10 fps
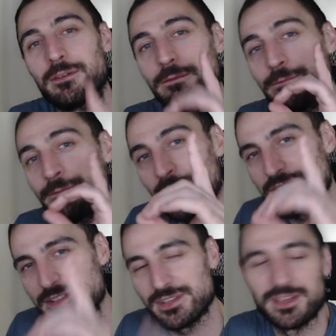first
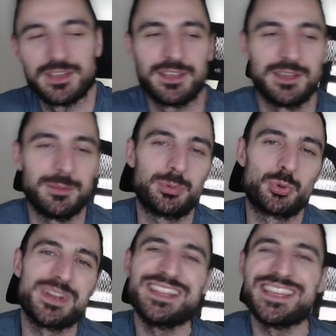
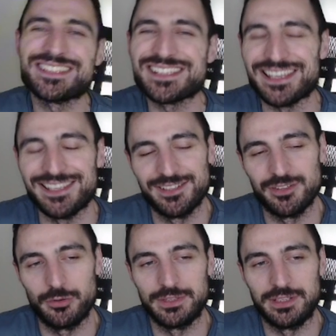brilliancy
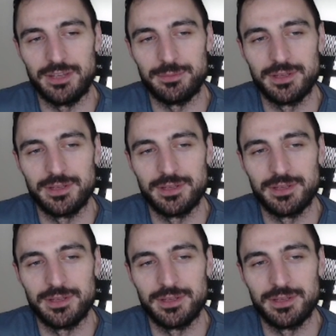of the game.